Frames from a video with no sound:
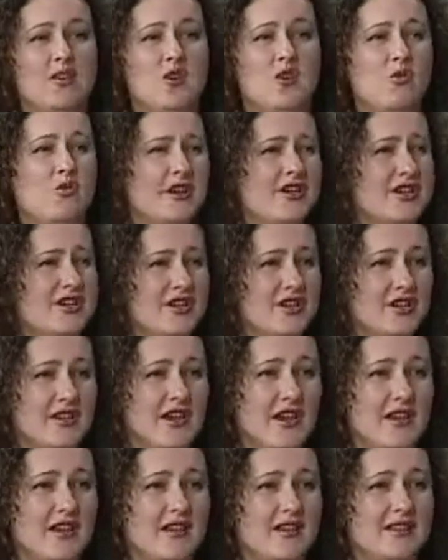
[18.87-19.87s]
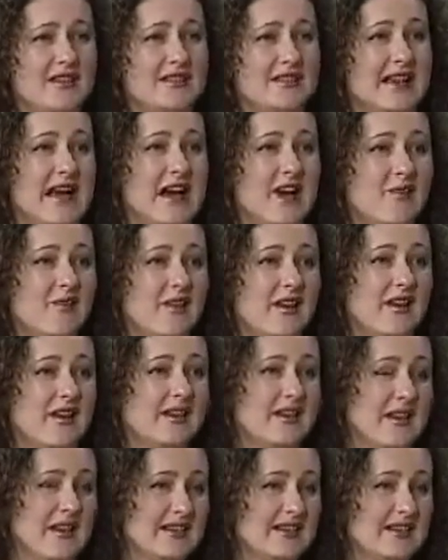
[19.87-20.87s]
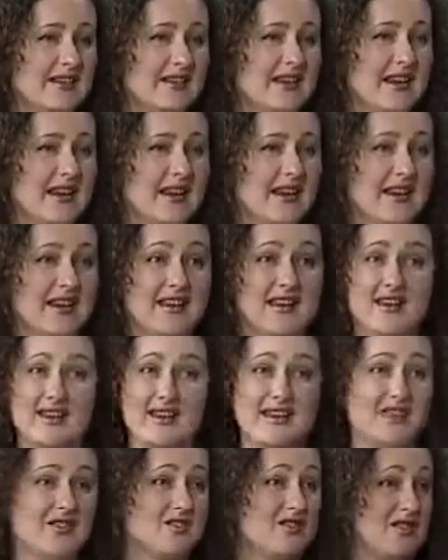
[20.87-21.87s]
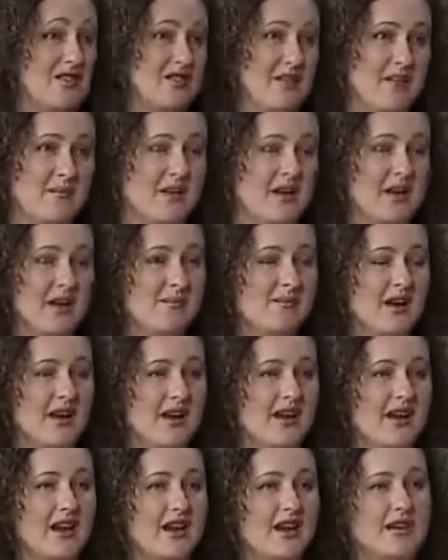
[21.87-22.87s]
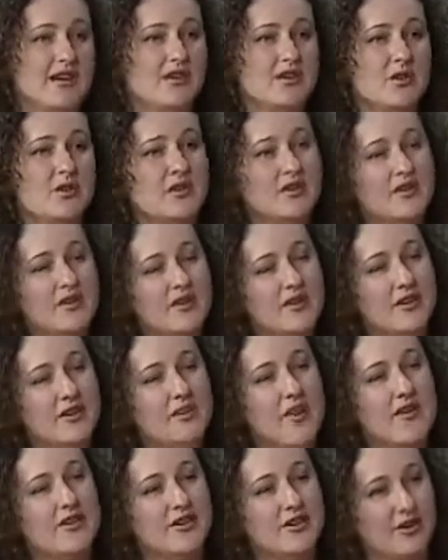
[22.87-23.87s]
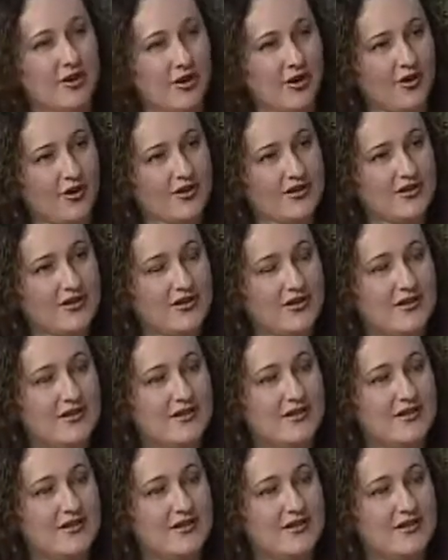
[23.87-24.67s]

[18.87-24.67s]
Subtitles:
questioning, doubting, hesitating, and they're still not making money. So it's really about the courage